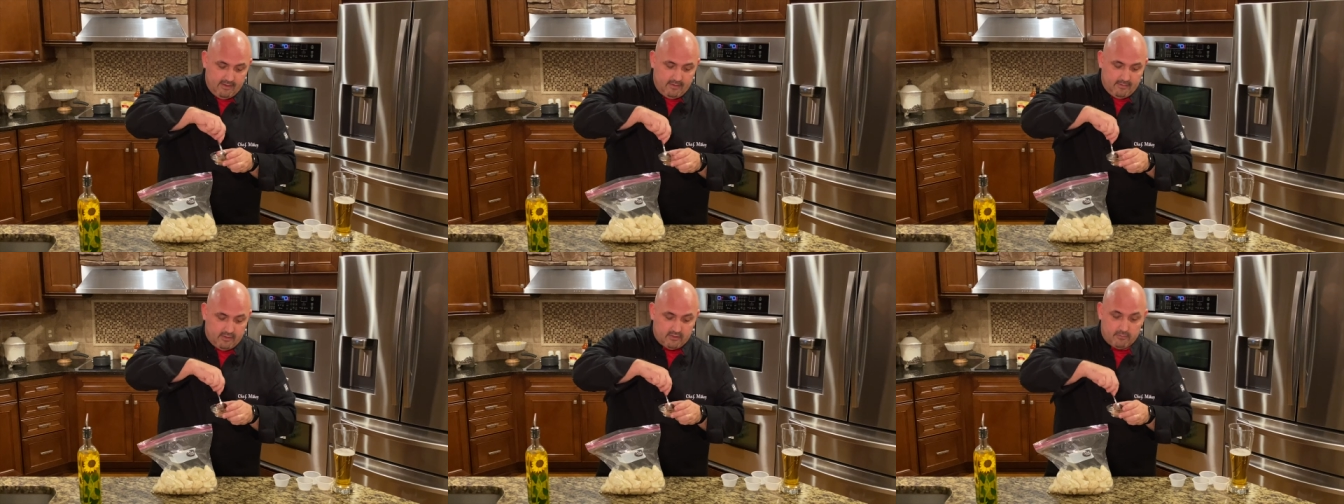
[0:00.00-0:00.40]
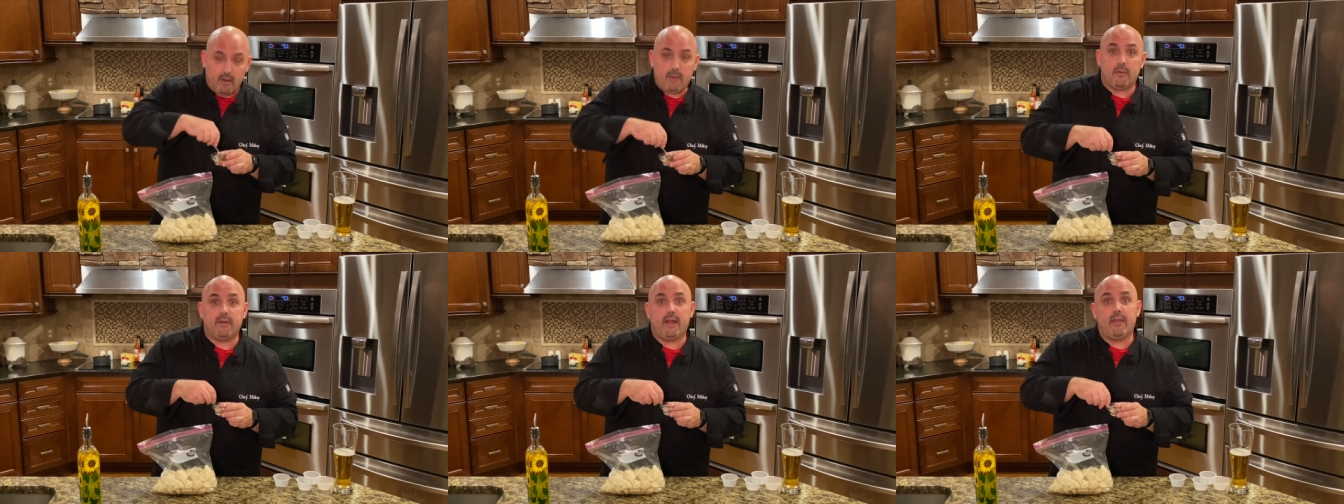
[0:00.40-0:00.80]
Because
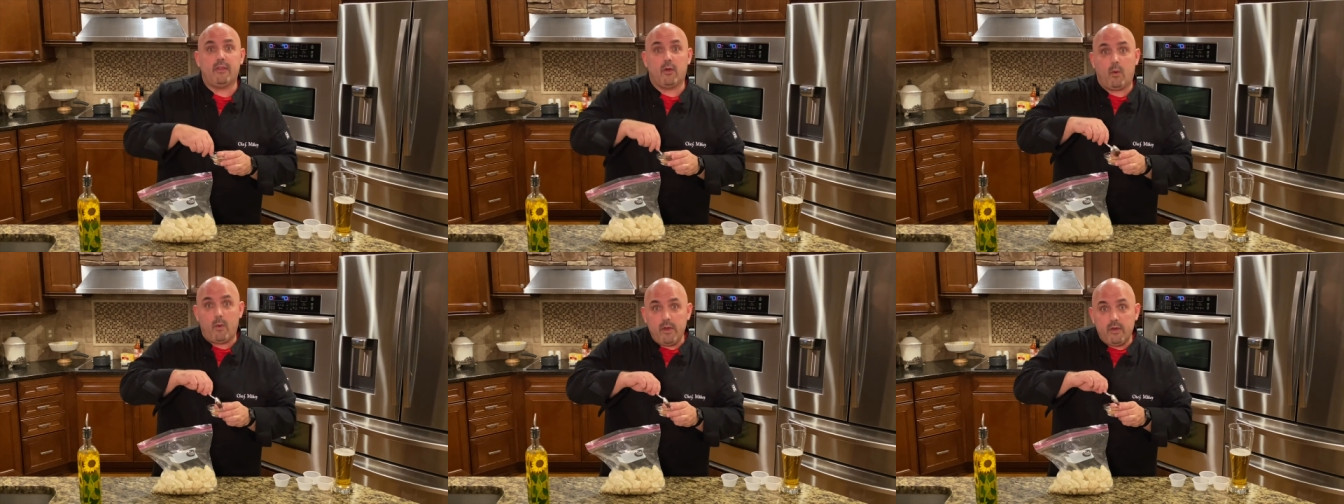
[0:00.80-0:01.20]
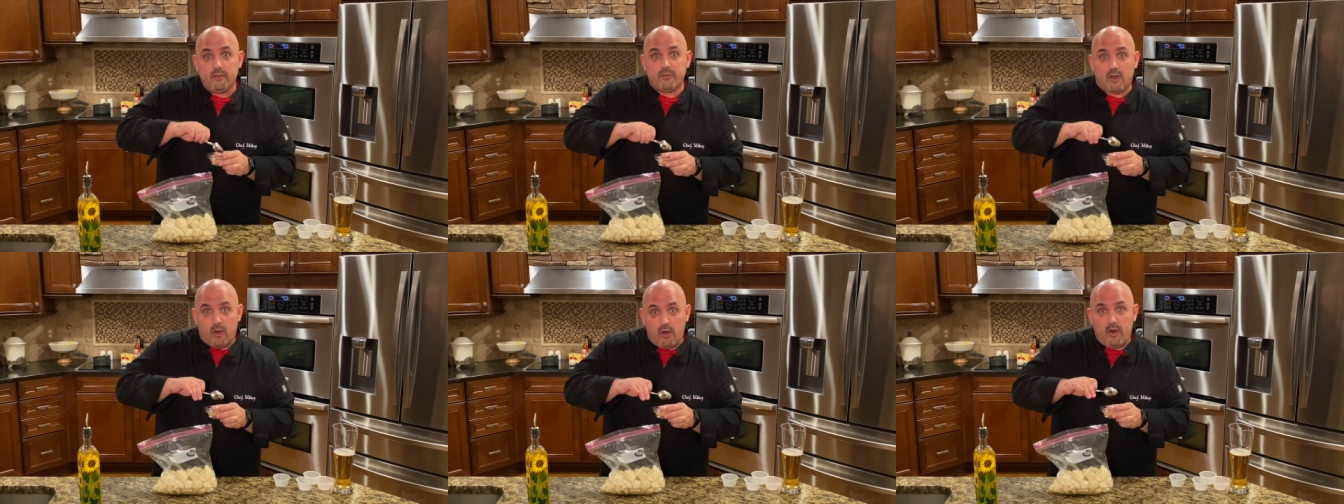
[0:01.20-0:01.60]
remember, now the
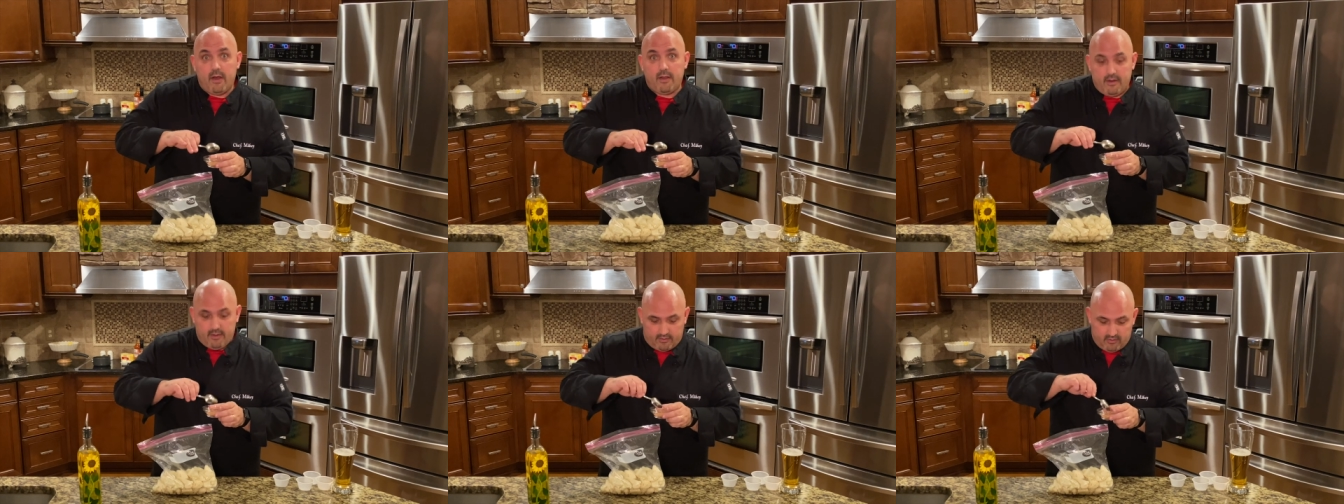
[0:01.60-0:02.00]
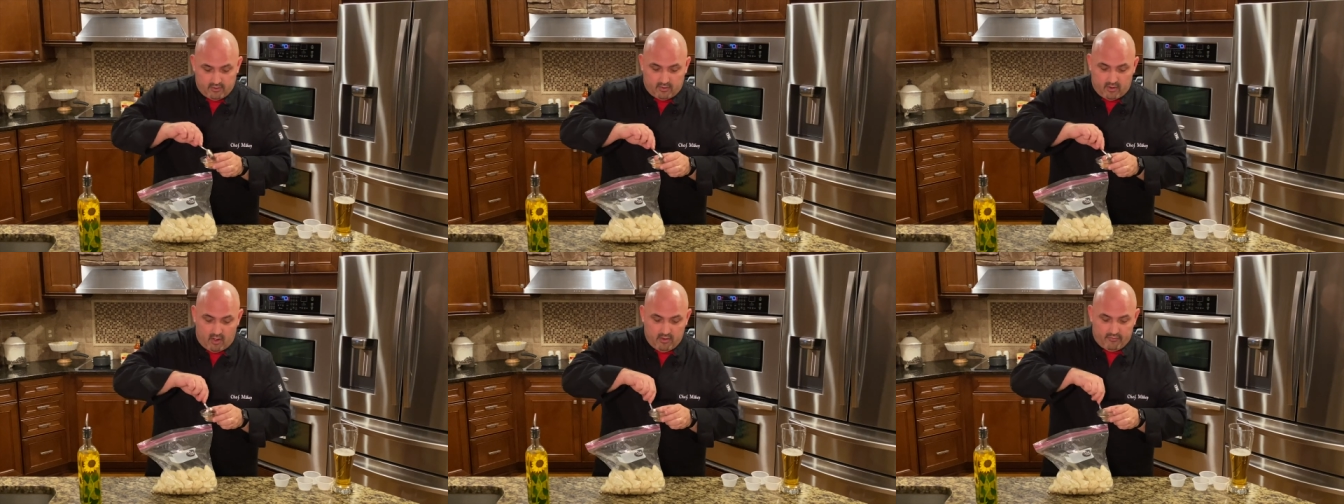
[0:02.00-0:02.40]
oil's on the
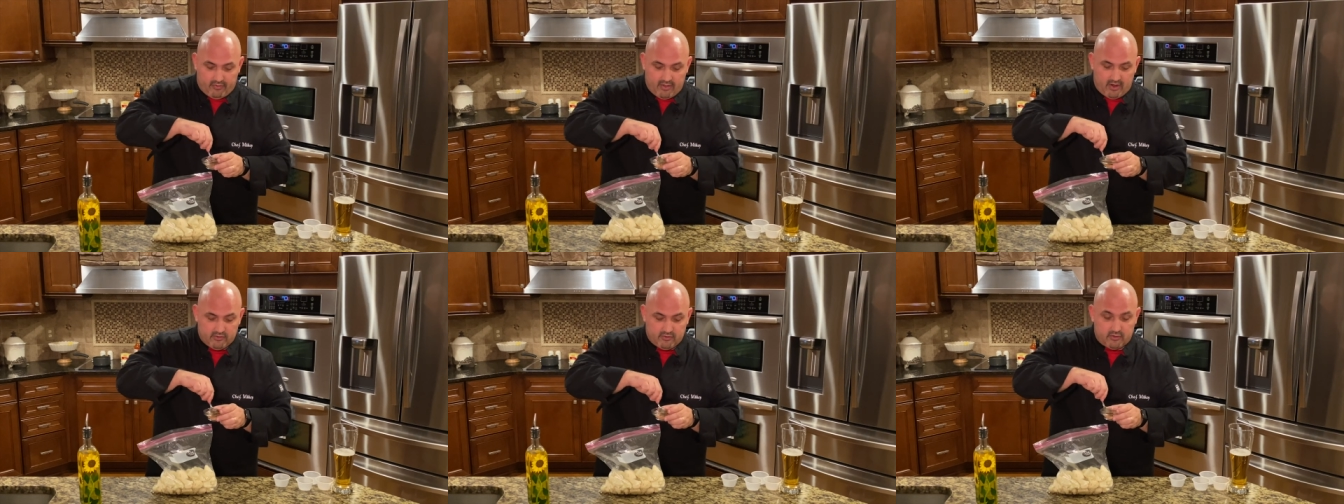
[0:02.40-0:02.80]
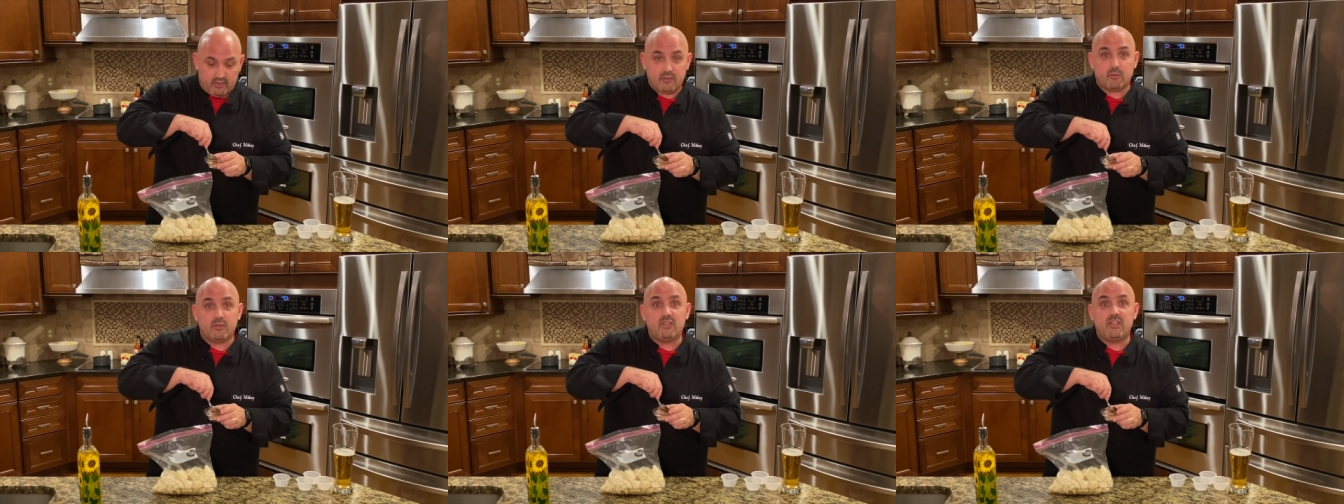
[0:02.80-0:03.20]
cauliflower, so
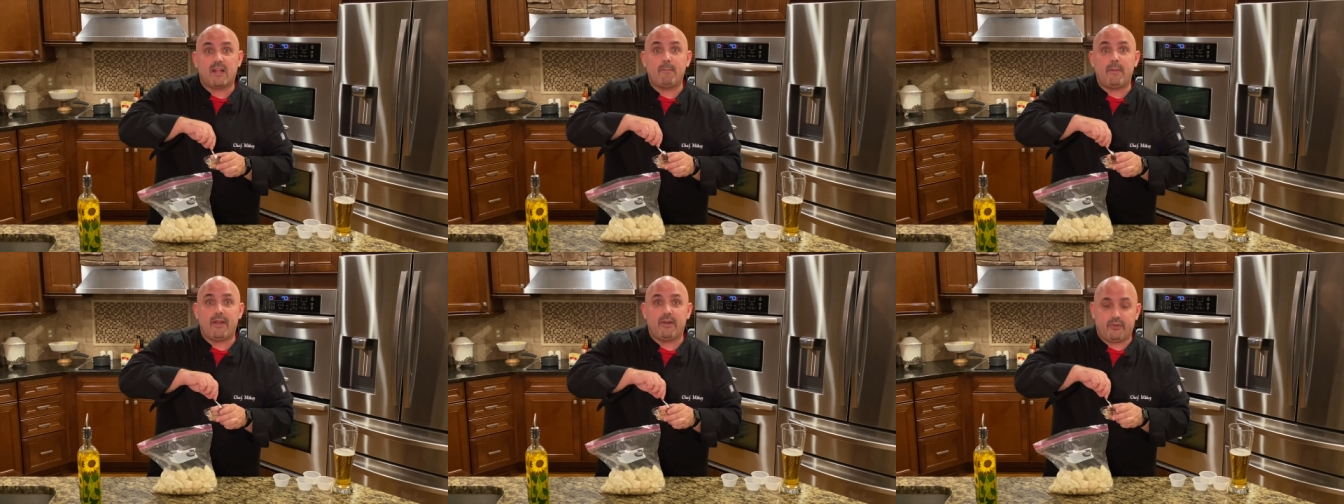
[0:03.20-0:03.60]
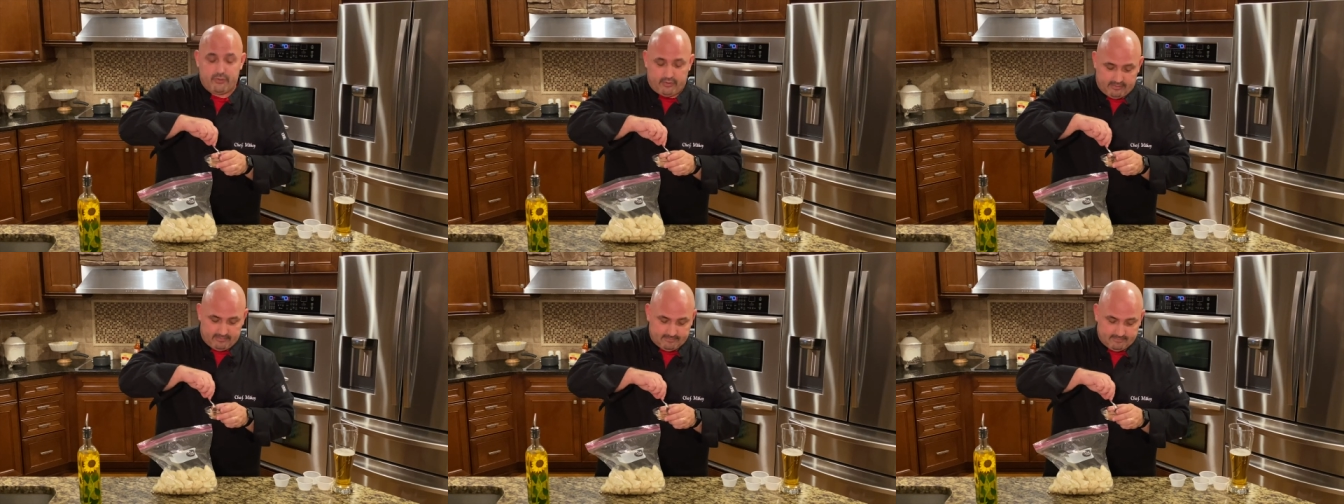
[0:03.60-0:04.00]
this will stick better to
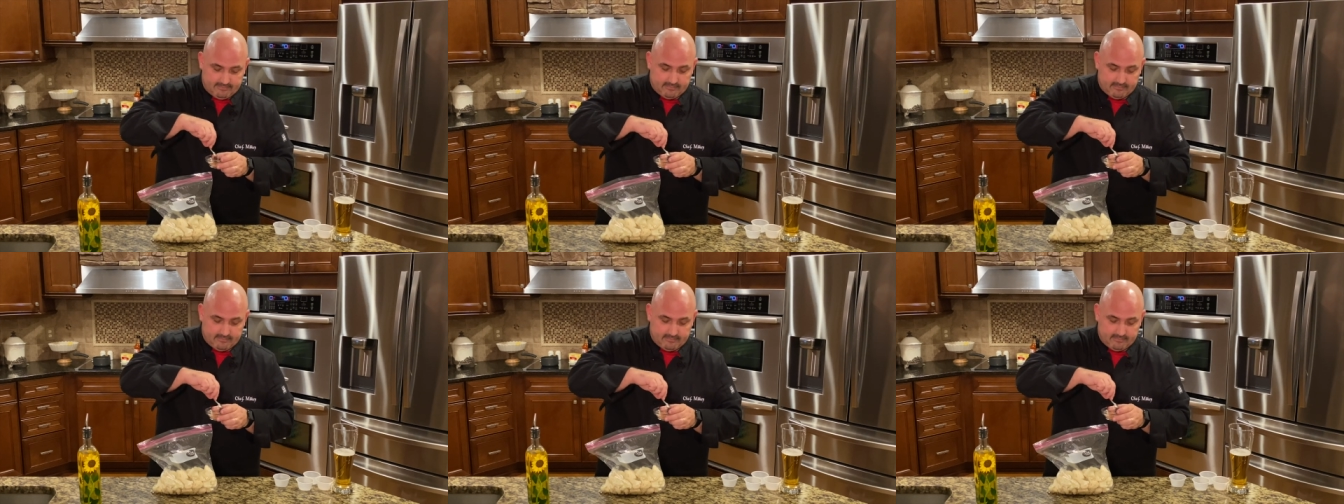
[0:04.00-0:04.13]
it.